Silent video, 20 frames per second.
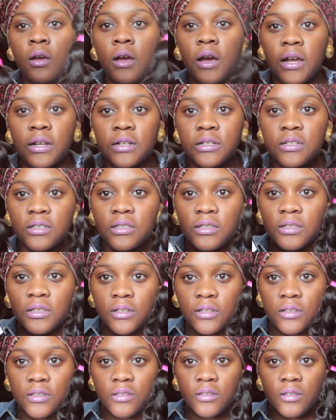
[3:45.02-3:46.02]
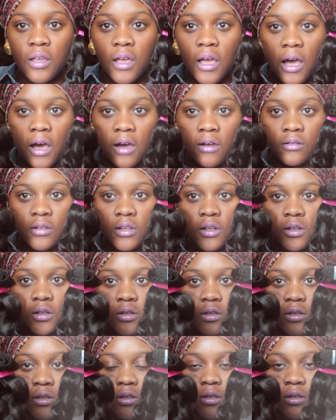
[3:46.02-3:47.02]
And this is how they
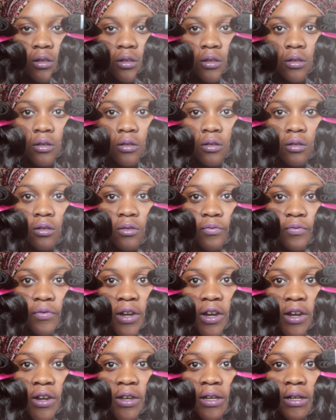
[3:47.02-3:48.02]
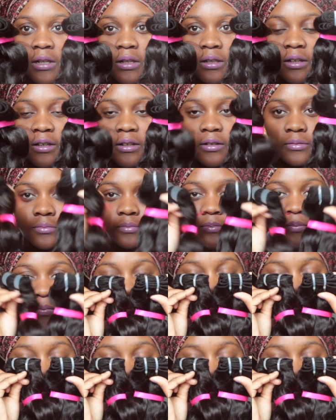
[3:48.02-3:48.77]
look, very clean,